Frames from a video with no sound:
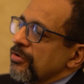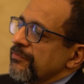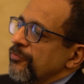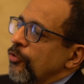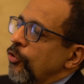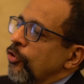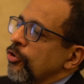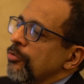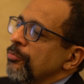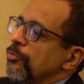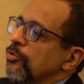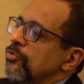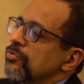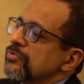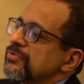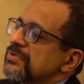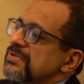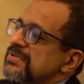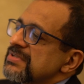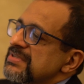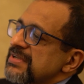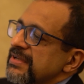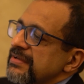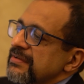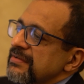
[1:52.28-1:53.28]
lot of
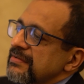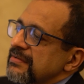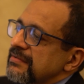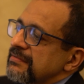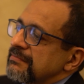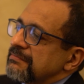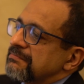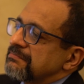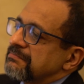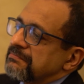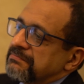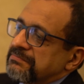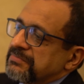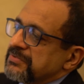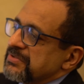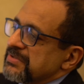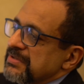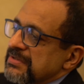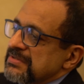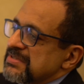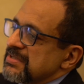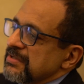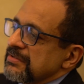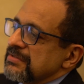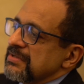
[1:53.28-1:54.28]
hormones and
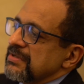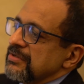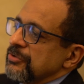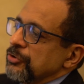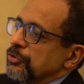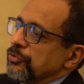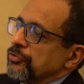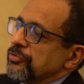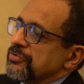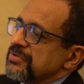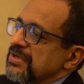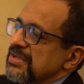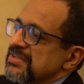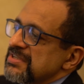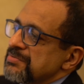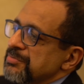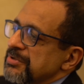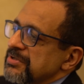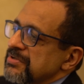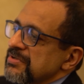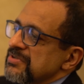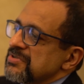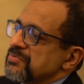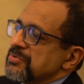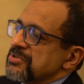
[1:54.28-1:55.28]
certain
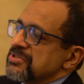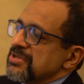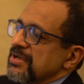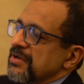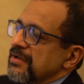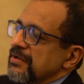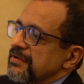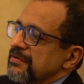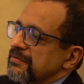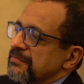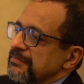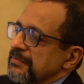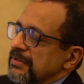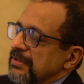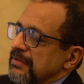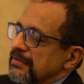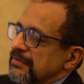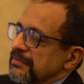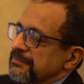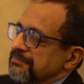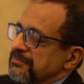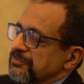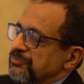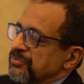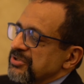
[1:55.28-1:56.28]
neurotransmitters
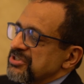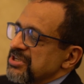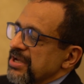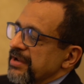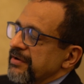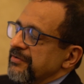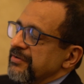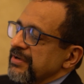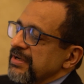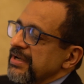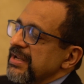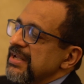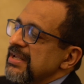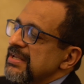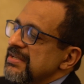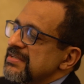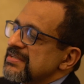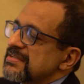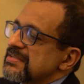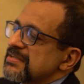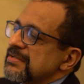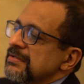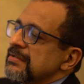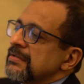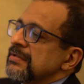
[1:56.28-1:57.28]
which are
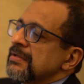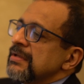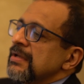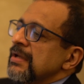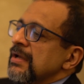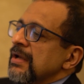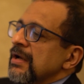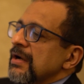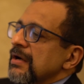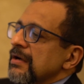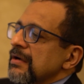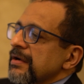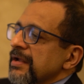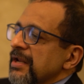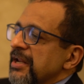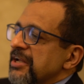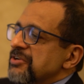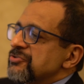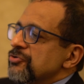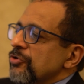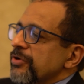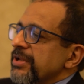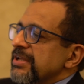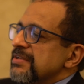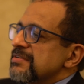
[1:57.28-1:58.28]
released.
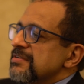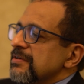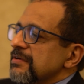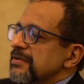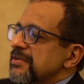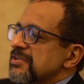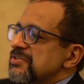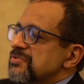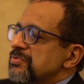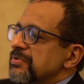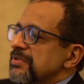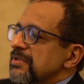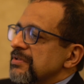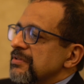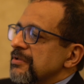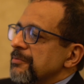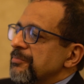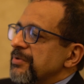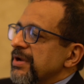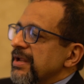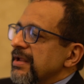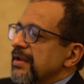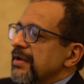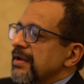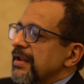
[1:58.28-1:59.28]
Electronic circuits within
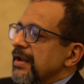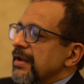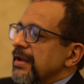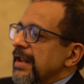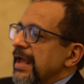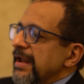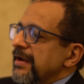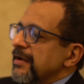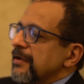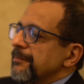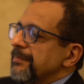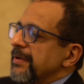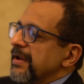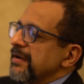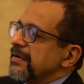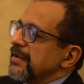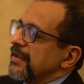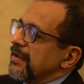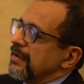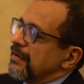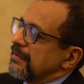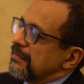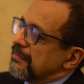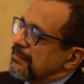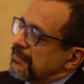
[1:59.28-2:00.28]
the brain land up
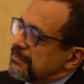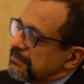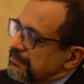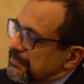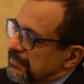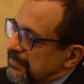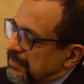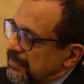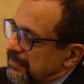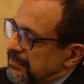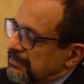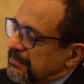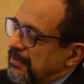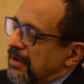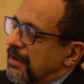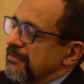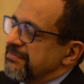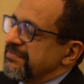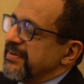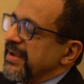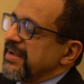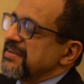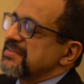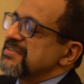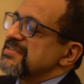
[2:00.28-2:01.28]
getting
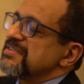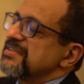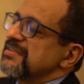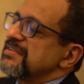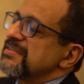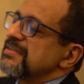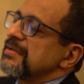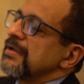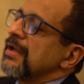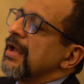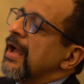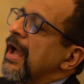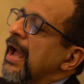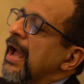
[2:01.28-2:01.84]
affected.